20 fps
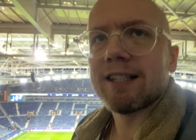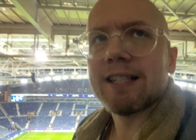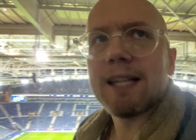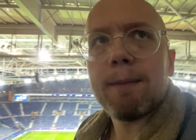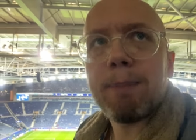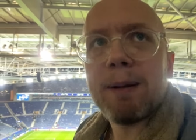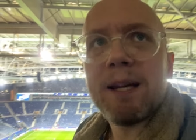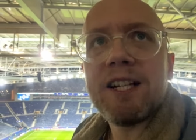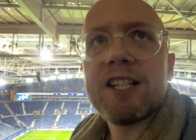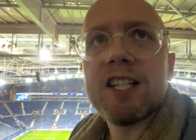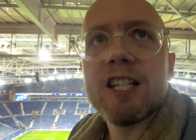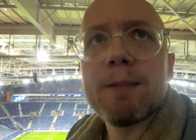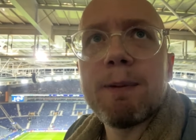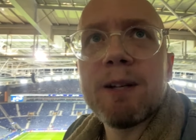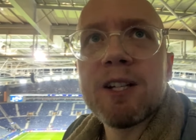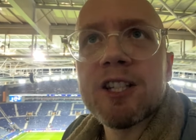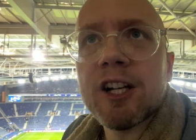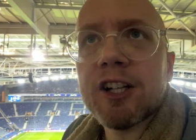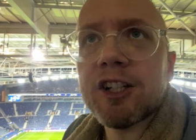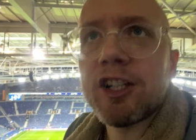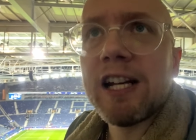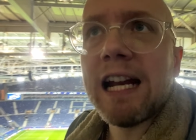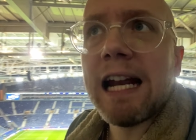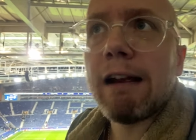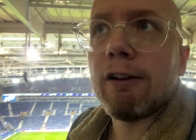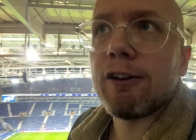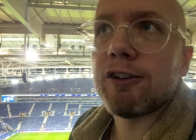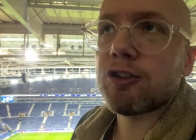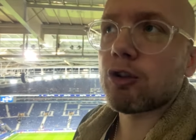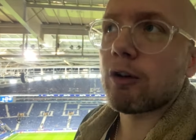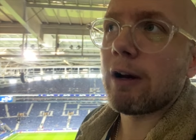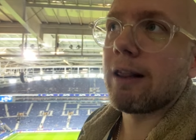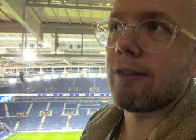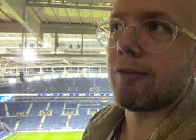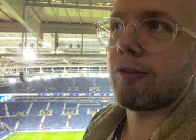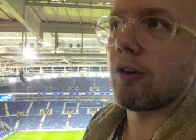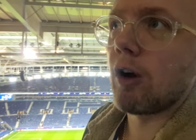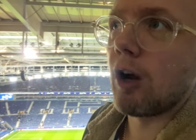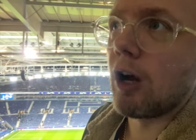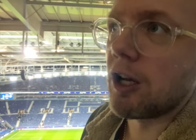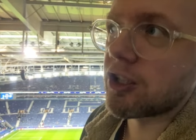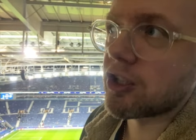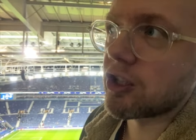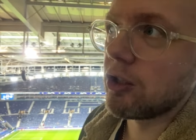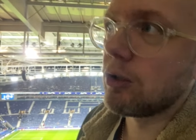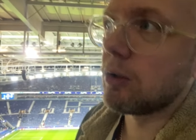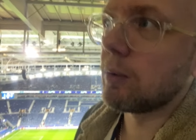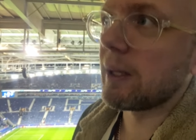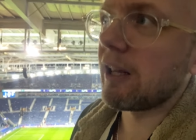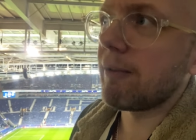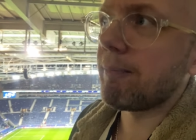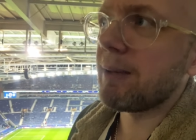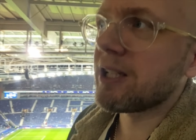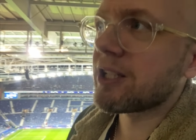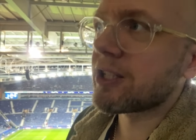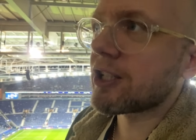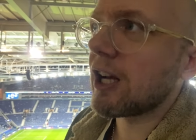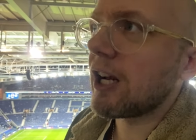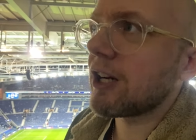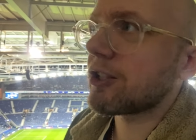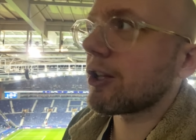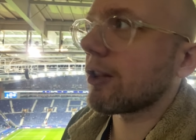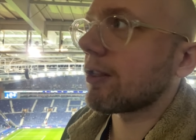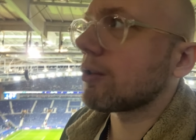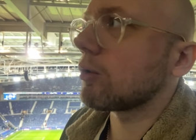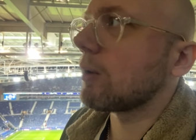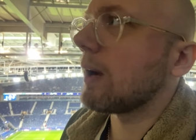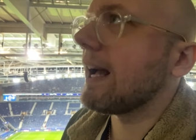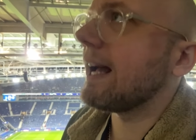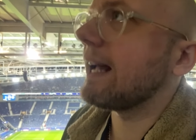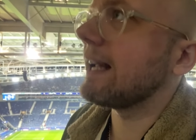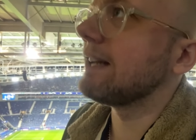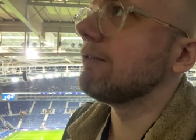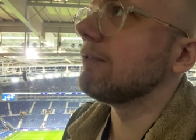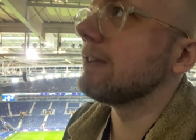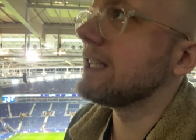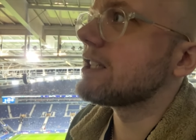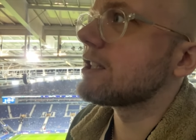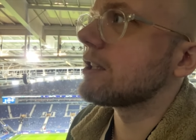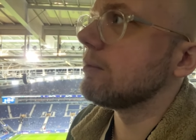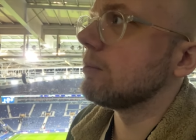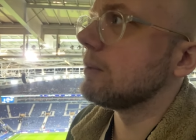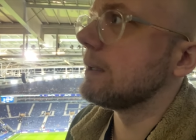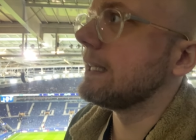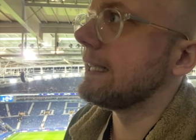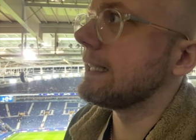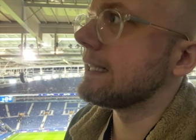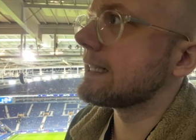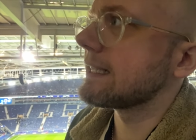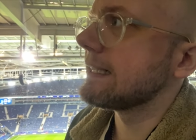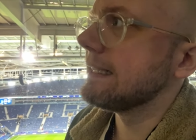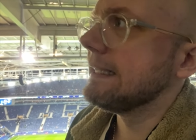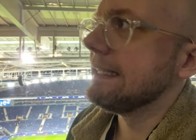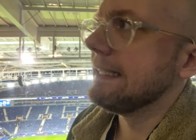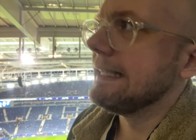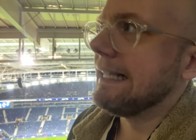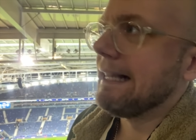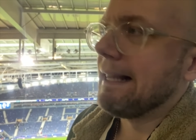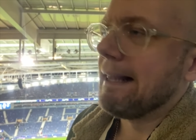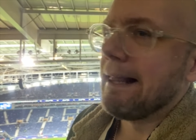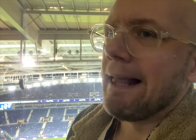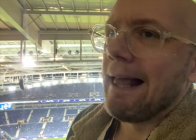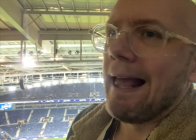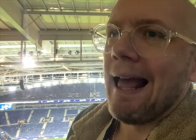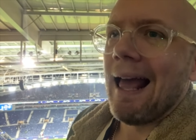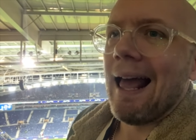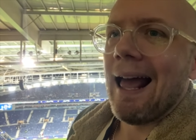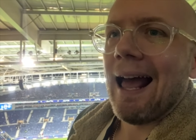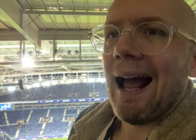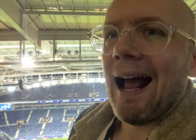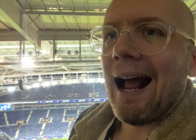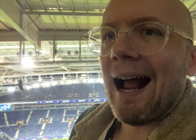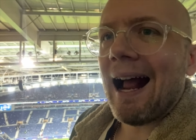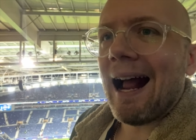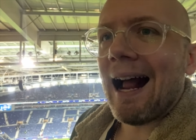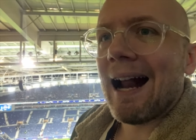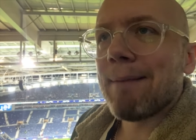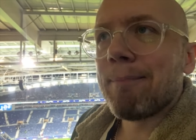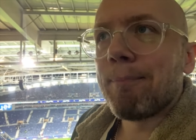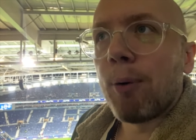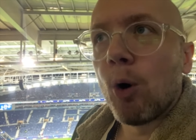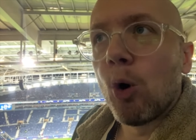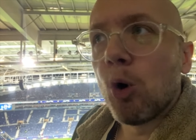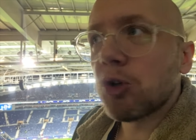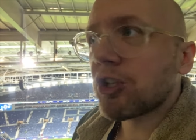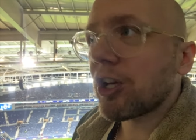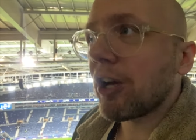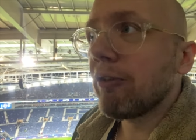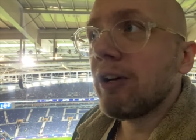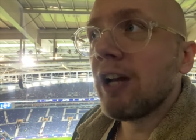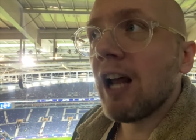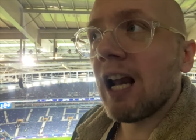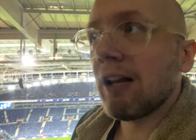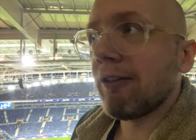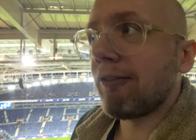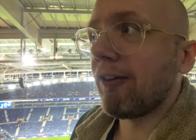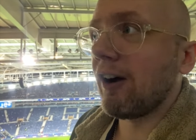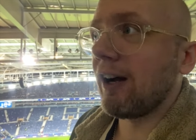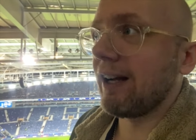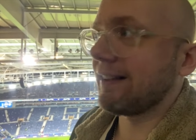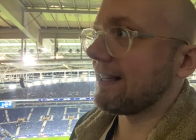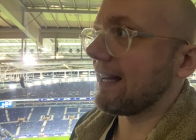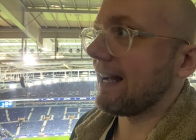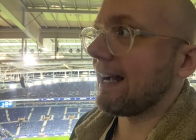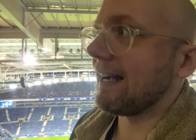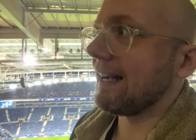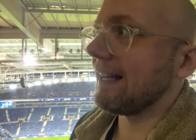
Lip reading: Set pieces have been such an area of strength for Arsenal, where they've been such a threat in recent weeks. And Porto nullified that,